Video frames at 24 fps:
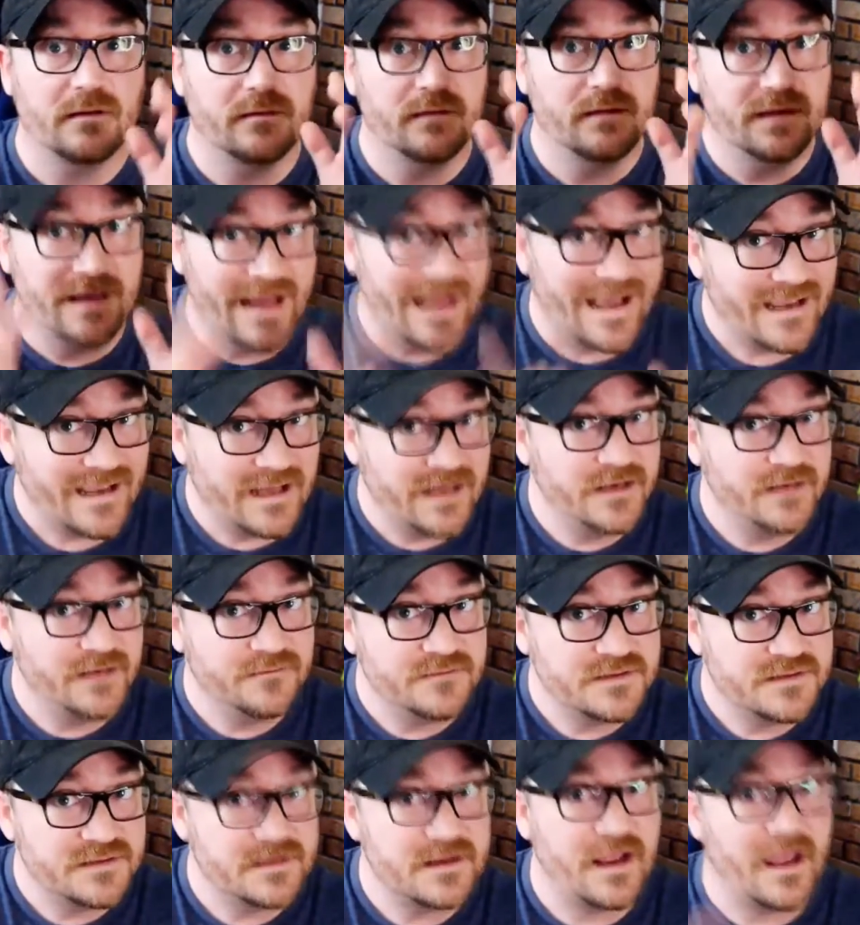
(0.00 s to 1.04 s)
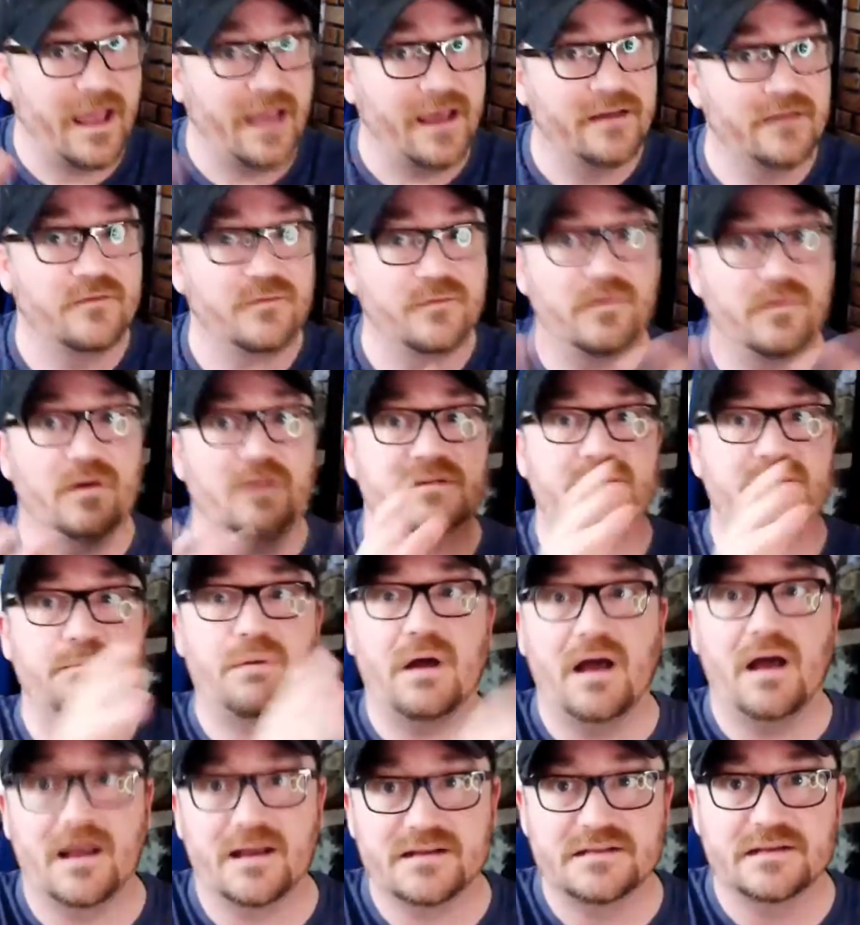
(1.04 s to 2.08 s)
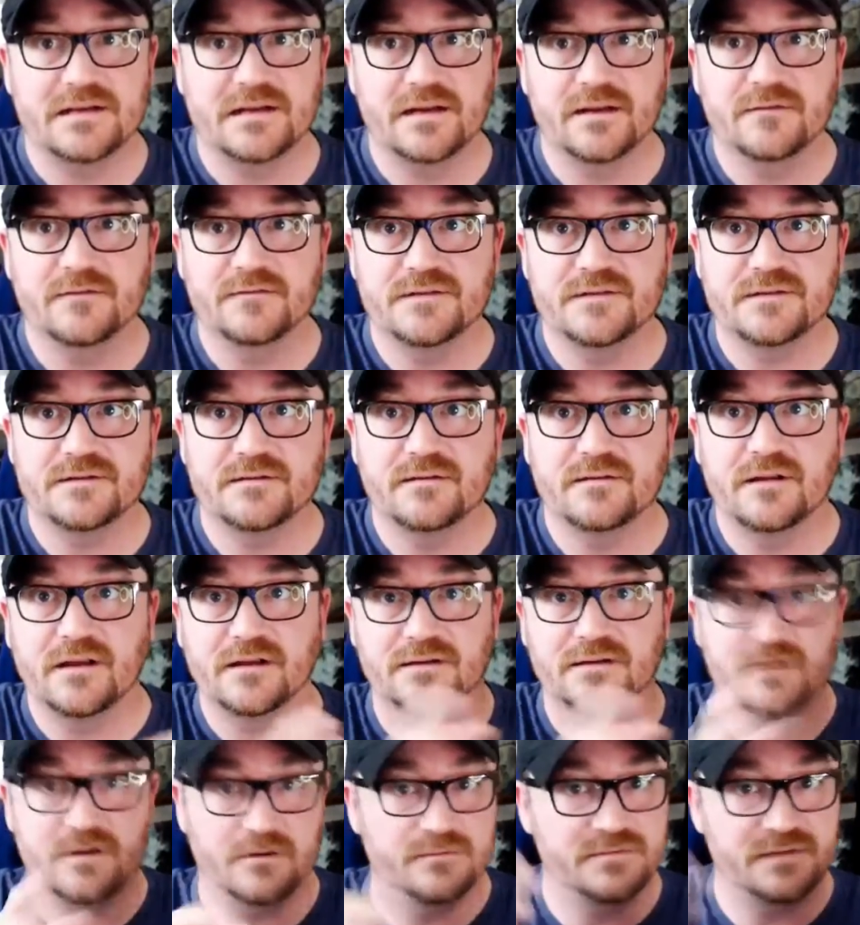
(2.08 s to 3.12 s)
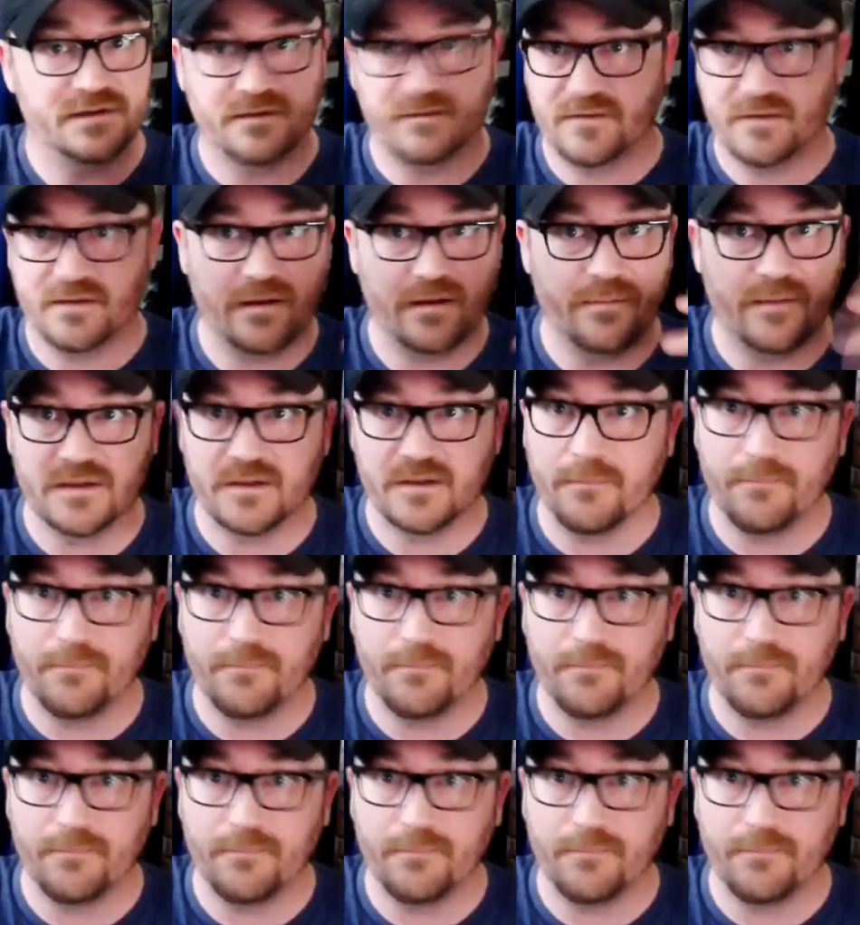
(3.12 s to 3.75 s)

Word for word: negatives and false positives in terms of think about the